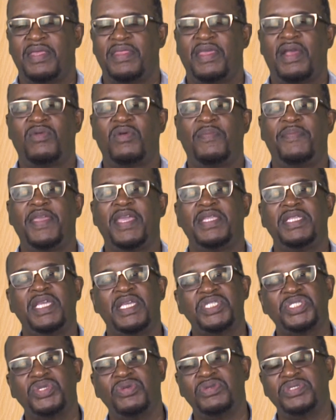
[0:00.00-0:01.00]
There will be
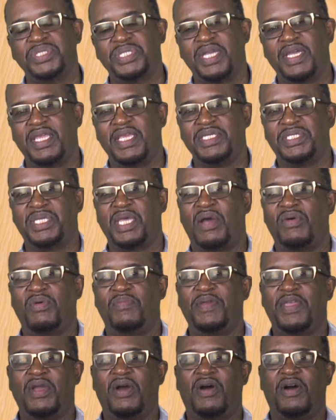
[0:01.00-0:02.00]
additional studies that will
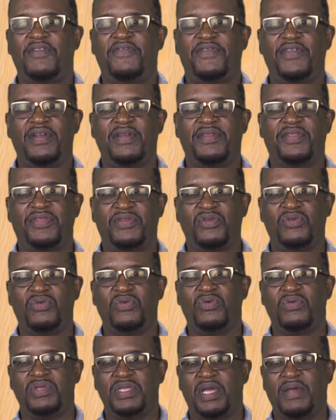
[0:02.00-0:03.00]
be offered
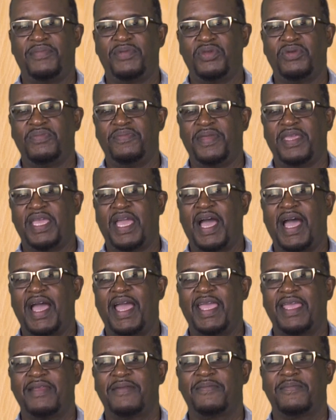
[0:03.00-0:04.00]
through WBI.